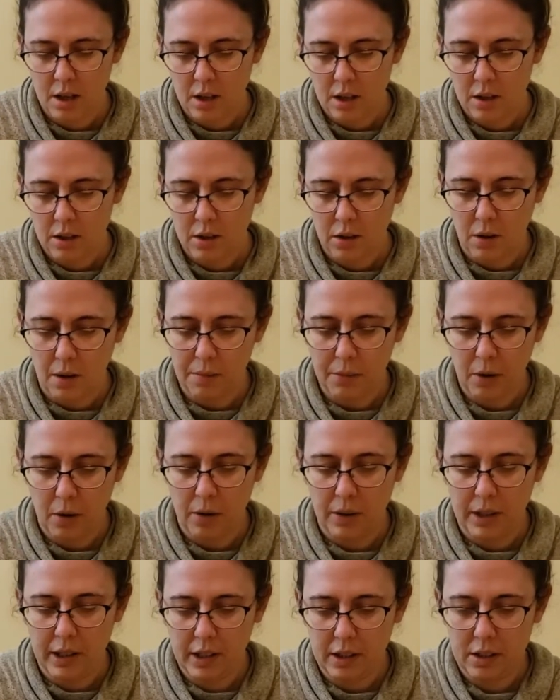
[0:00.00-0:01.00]
So I'm
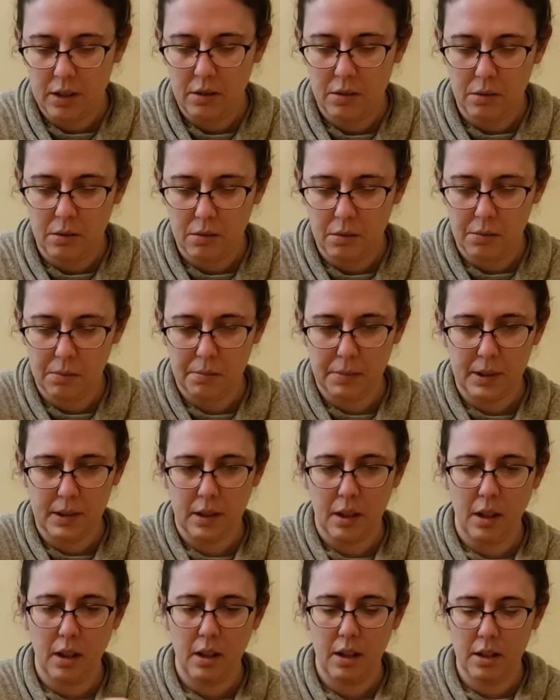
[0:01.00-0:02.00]
going to
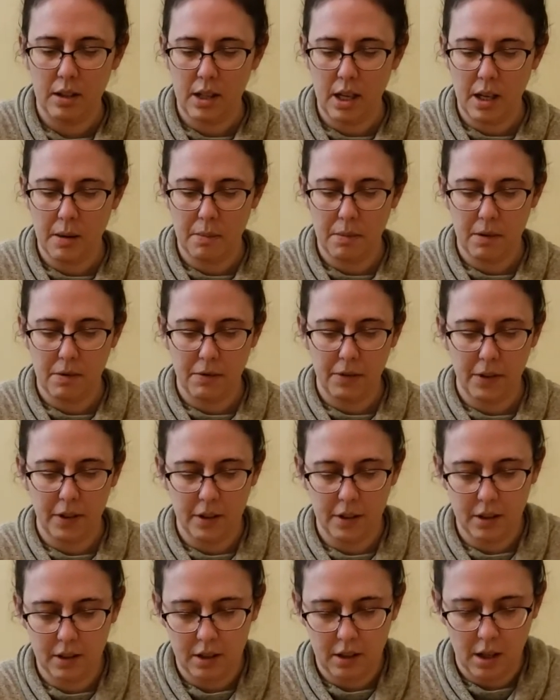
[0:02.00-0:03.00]
take the
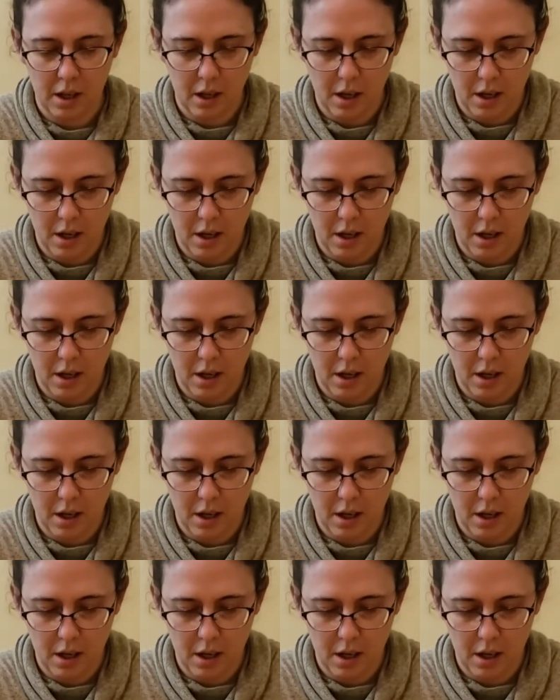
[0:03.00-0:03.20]
first